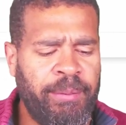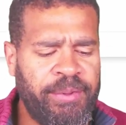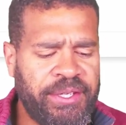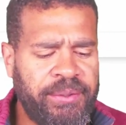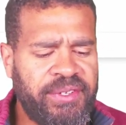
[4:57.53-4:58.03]

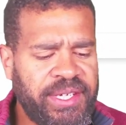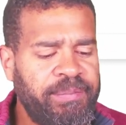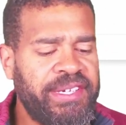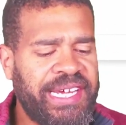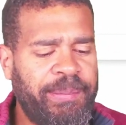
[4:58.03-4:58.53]
So
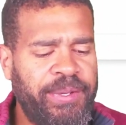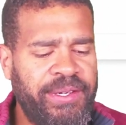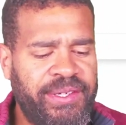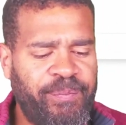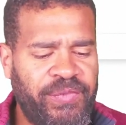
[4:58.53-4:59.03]
something's
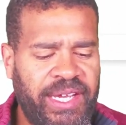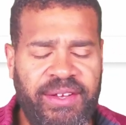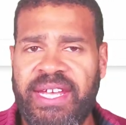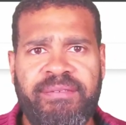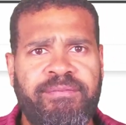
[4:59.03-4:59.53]
happened
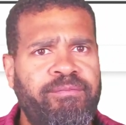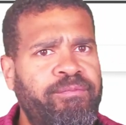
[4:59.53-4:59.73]
and they've